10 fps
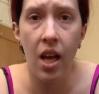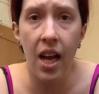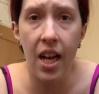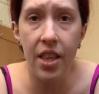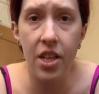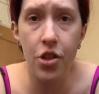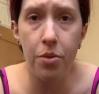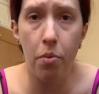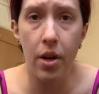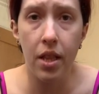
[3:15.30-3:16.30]
and then just
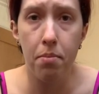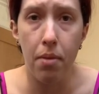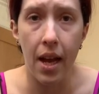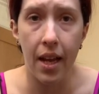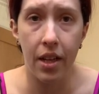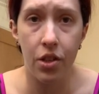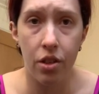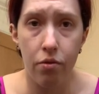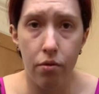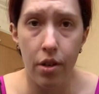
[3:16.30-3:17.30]
bring them back. So
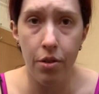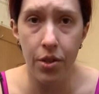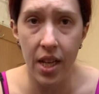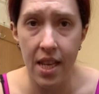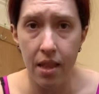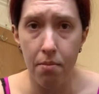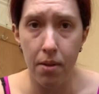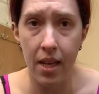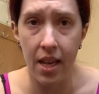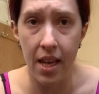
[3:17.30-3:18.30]
rotate them
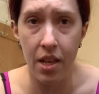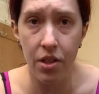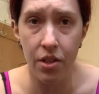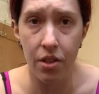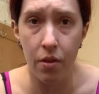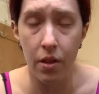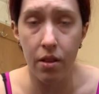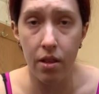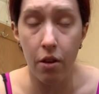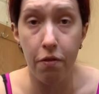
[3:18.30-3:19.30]
back in so
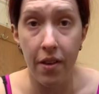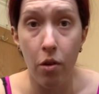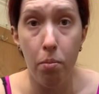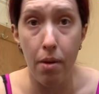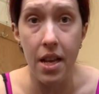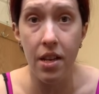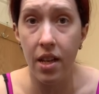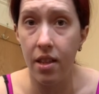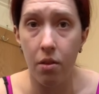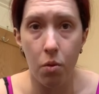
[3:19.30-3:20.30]
they'll feel bent
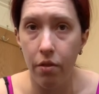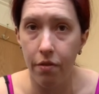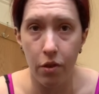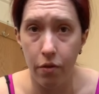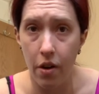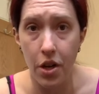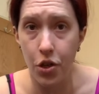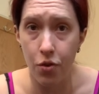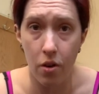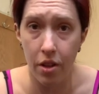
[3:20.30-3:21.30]
and they won't feel very
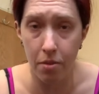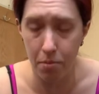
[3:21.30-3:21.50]
strong at the